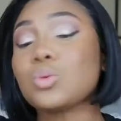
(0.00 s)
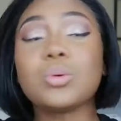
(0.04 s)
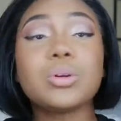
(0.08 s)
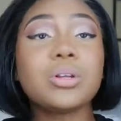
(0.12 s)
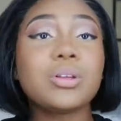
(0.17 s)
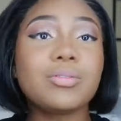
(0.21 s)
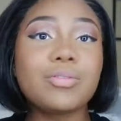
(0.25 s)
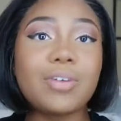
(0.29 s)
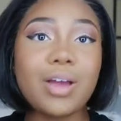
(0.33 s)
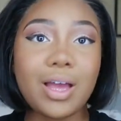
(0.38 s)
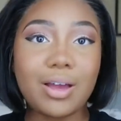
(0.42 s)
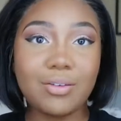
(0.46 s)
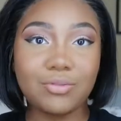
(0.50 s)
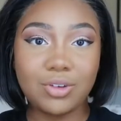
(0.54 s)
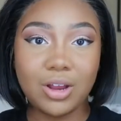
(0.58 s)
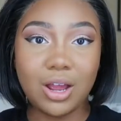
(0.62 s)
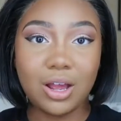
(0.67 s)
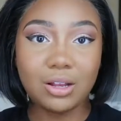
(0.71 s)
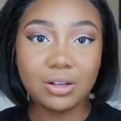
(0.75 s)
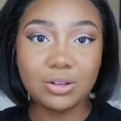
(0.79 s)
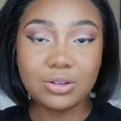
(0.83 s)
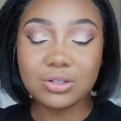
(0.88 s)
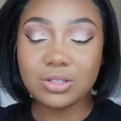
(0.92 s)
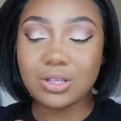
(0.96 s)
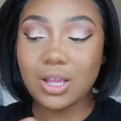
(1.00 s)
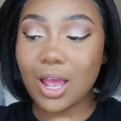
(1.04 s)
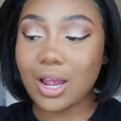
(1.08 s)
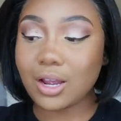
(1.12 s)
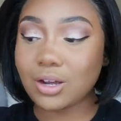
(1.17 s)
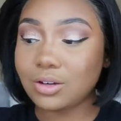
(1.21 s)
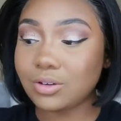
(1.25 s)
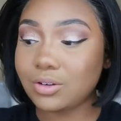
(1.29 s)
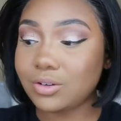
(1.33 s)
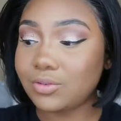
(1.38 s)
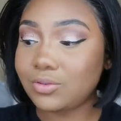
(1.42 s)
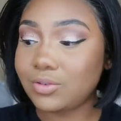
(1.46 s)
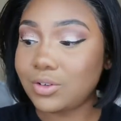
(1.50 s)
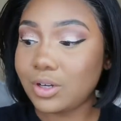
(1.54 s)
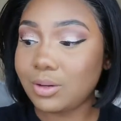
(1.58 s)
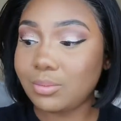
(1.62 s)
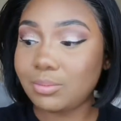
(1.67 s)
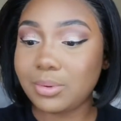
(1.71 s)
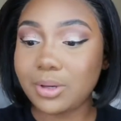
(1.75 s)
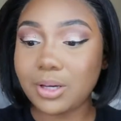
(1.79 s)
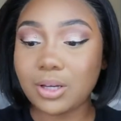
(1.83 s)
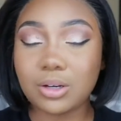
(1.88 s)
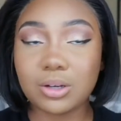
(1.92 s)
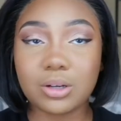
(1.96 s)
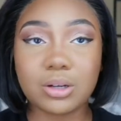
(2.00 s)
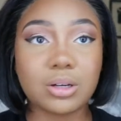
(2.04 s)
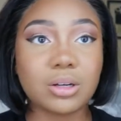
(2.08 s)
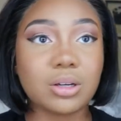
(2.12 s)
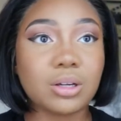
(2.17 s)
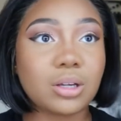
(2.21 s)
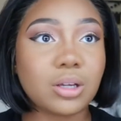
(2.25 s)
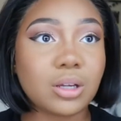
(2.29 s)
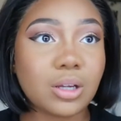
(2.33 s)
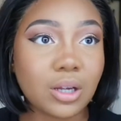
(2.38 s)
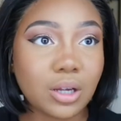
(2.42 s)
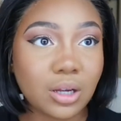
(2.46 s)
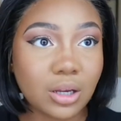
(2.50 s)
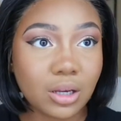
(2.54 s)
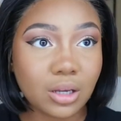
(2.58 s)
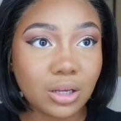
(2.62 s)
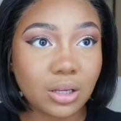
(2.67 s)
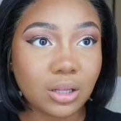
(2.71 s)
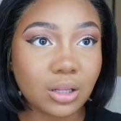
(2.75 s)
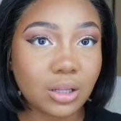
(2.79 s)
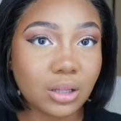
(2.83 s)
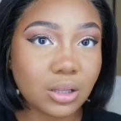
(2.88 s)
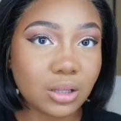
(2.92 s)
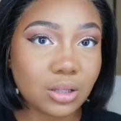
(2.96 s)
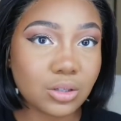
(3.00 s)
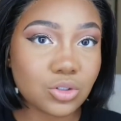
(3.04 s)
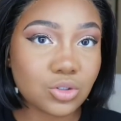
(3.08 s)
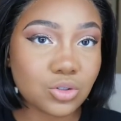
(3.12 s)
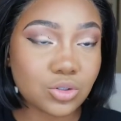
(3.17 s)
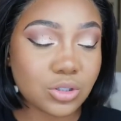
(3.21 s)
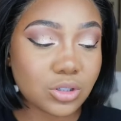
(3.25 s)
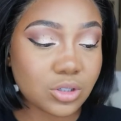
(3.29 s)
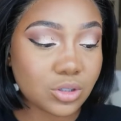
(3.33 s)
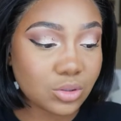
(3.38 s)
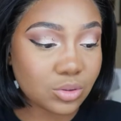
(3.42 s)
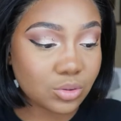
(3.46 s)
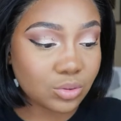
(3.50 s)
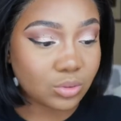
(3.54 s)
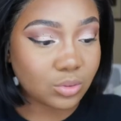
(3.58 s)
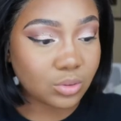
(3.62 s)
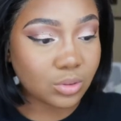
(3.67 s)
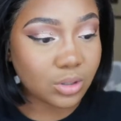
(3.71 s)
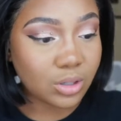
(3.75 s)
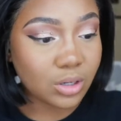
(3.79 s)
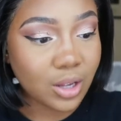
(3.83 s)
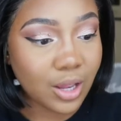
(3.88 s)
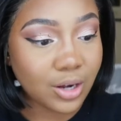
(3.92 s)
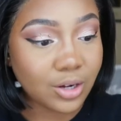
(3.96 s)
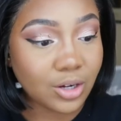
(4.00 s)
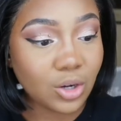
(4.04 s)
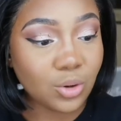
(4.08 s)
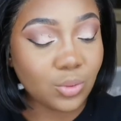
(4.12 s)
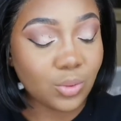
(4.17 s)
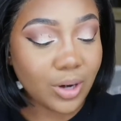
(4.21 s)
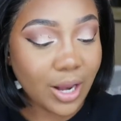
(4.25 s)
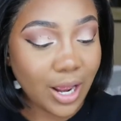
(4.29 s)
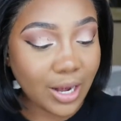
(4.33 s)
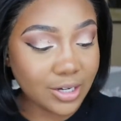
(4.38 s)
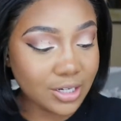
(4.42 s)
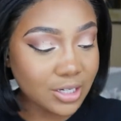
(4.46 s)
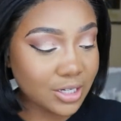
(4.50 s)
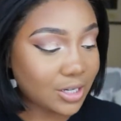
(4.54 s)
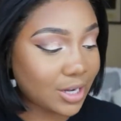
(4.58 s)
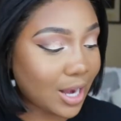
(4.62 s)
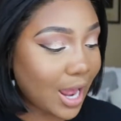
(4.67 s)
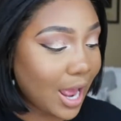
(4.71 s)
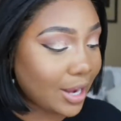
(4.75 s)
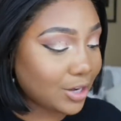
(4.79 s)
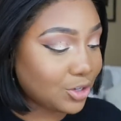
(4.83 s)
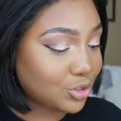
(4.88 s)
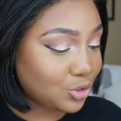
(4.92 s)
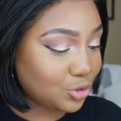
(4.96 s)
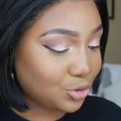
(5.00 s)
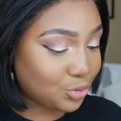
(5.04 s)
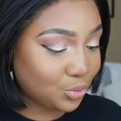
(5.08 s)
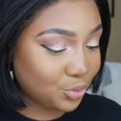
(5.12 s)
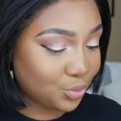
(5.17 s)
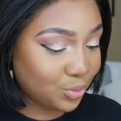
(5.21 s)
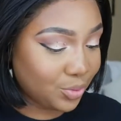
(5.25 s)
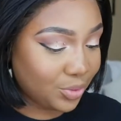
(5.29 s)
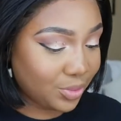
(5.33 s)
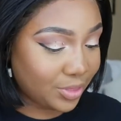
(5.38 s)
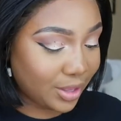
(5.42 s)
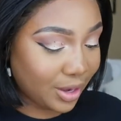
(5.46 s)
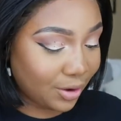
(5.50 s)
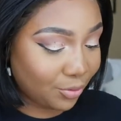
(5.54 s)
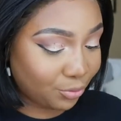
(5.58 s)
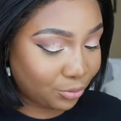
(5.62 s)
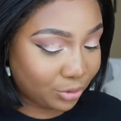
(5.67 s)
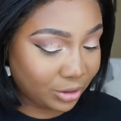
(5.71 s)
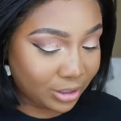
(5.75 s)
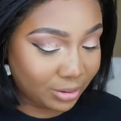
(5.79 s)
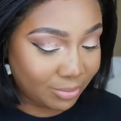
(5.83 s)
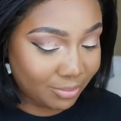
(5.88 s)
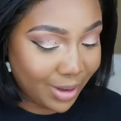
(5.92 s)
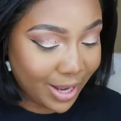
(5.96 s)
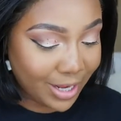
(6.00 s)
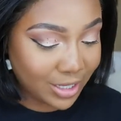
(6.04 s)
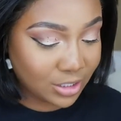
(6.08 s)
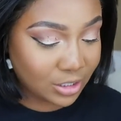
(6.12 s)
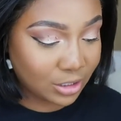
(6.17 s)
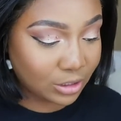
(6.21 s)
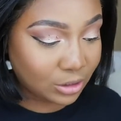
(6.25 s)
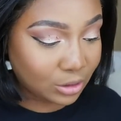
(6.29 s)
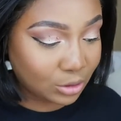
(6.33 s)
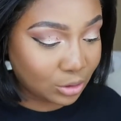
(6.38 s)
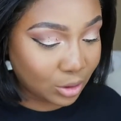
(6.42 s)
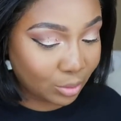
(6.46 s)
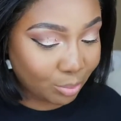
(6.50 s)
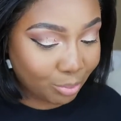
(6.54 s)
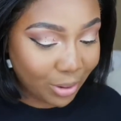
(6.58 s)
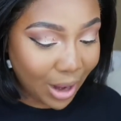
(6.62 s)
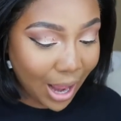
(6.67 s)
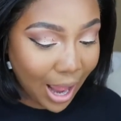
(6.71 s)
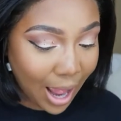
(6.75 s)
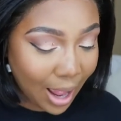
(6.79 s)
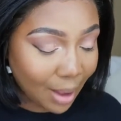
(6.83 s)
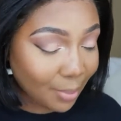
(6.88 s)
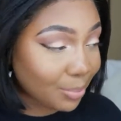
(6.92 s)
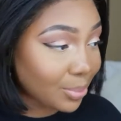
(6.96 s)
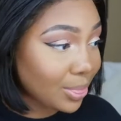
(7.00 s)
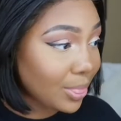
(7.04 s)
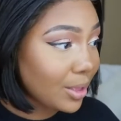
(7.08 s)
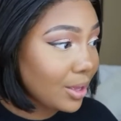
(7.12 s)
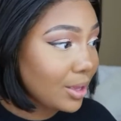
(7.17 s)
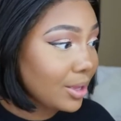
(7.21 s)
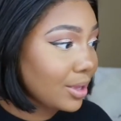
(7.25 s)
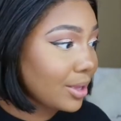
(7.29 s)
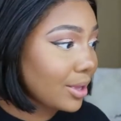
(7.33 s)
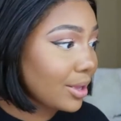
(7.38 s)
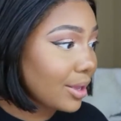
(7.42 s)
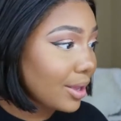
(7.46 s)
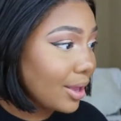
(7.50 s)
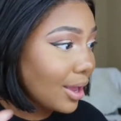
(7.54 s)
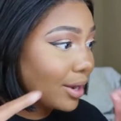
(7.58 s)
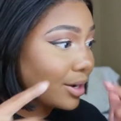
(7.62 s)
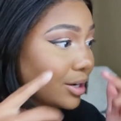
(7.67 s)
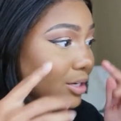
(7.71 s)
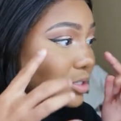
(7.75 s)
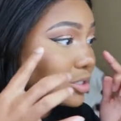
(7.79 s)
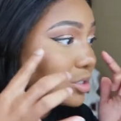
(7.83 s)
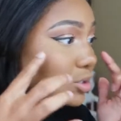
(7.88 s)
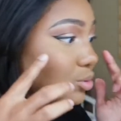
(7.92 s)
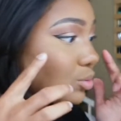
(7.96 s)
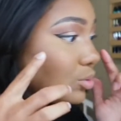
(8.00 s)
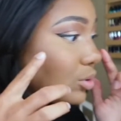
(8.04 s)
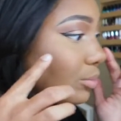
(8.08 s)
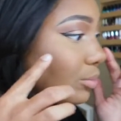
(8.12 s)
$25. I could have done better at the drugstore. I know what I did not do that really makes a look pop. I need to do